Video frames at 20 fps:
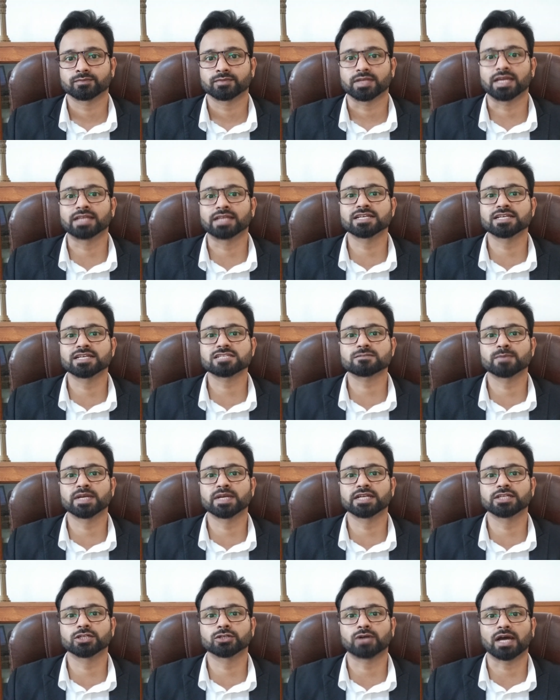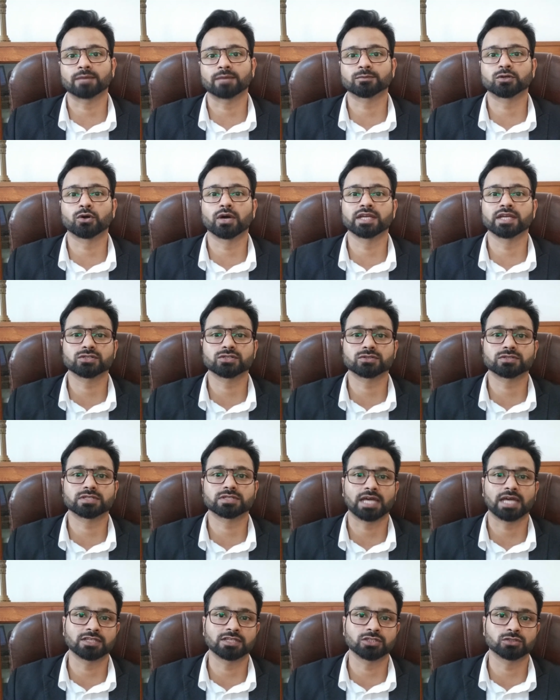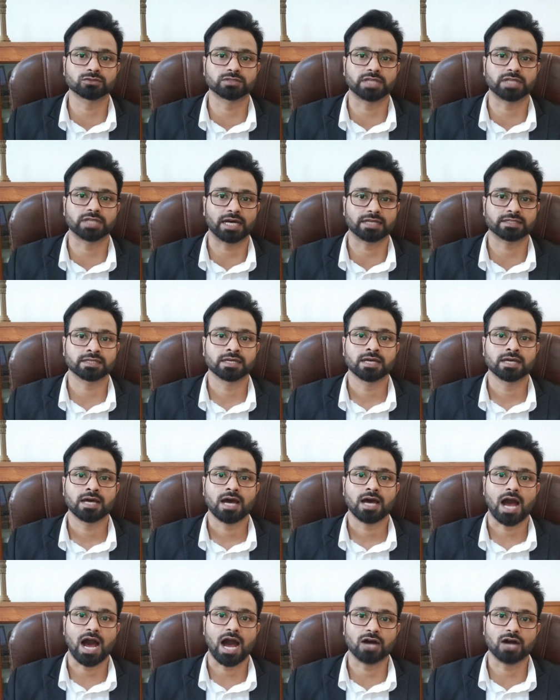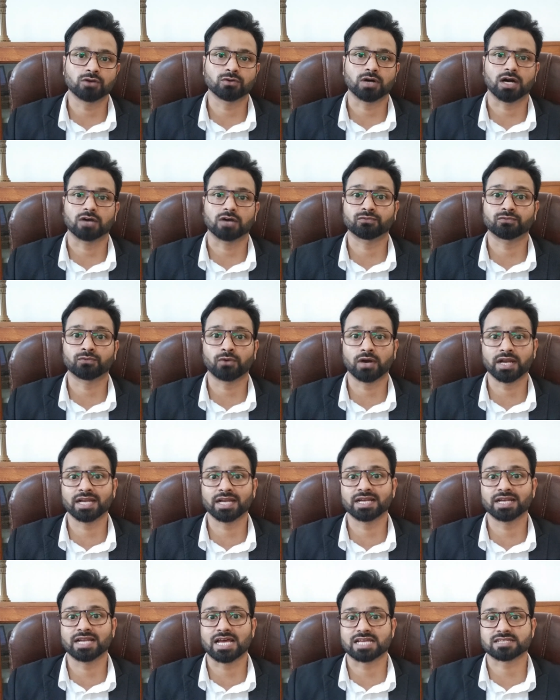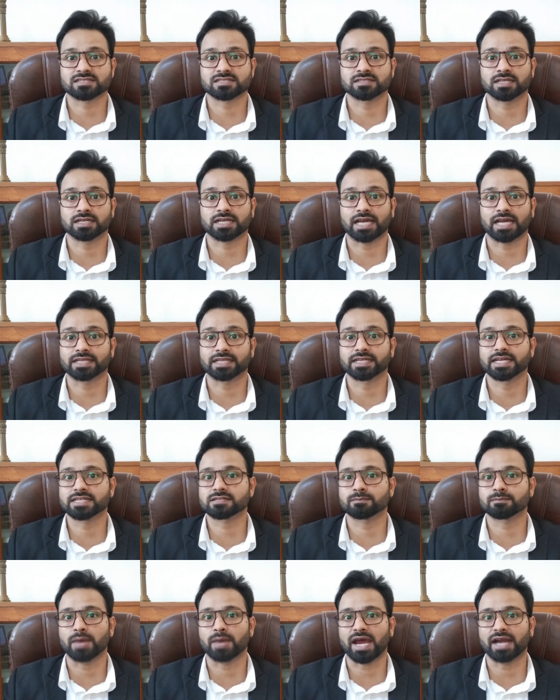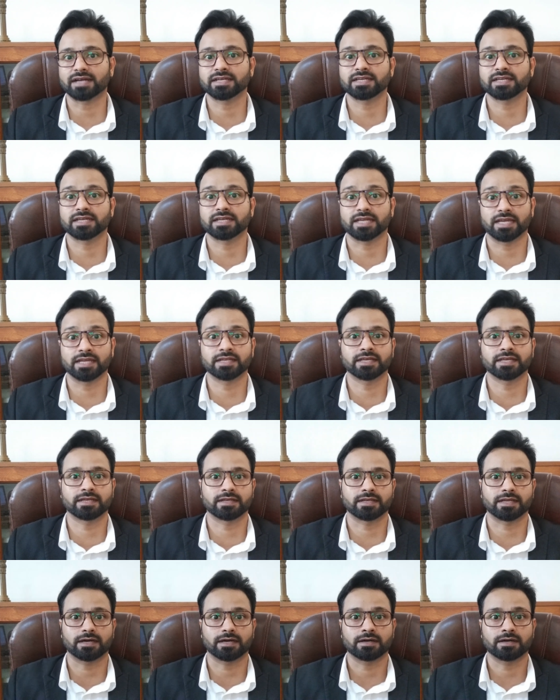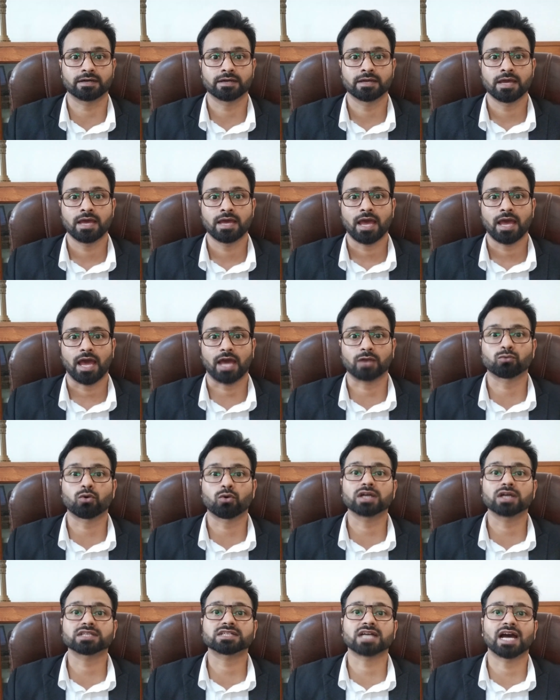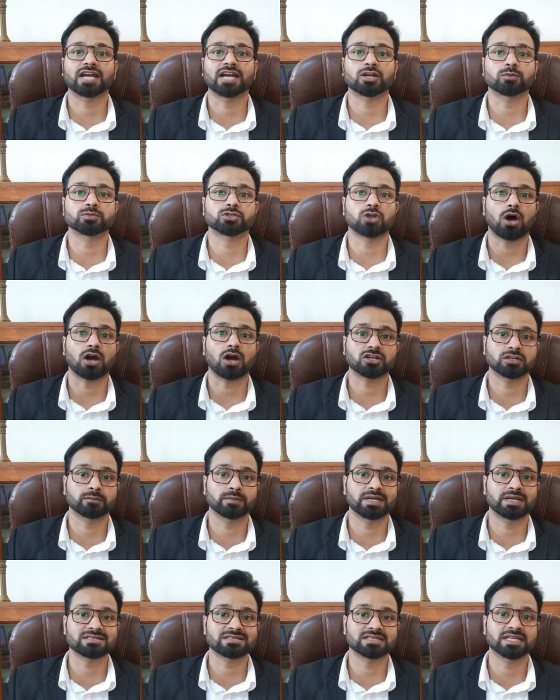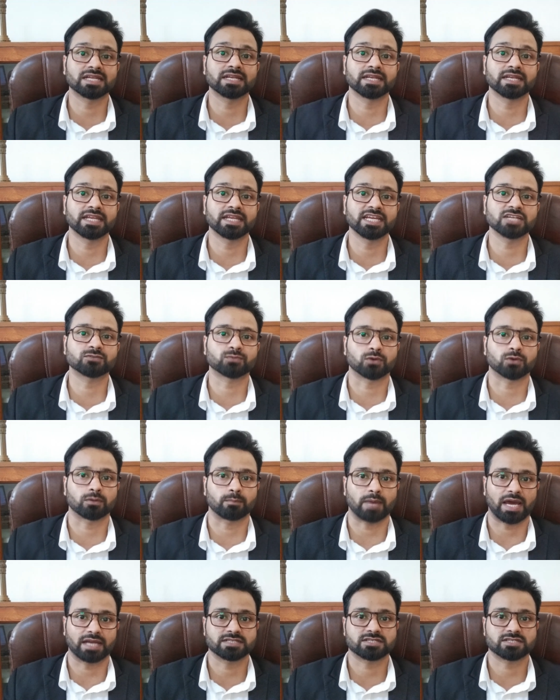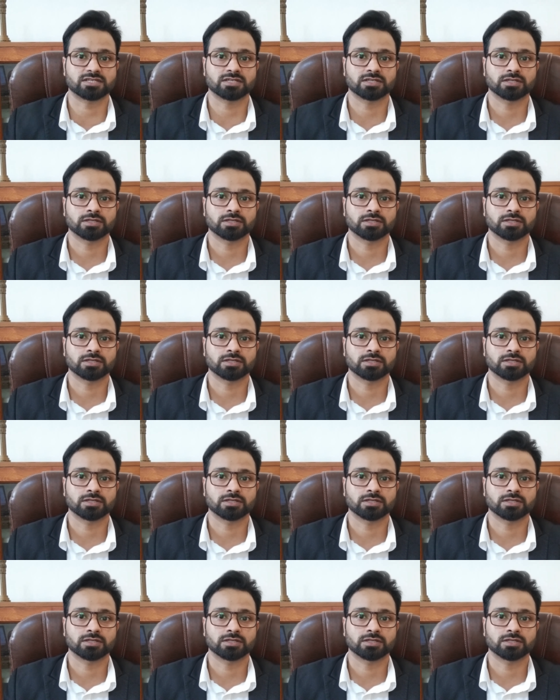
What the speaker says: In this video I am going to tell you that how a foreign national can get married in India and what kind of documents they need for marriage.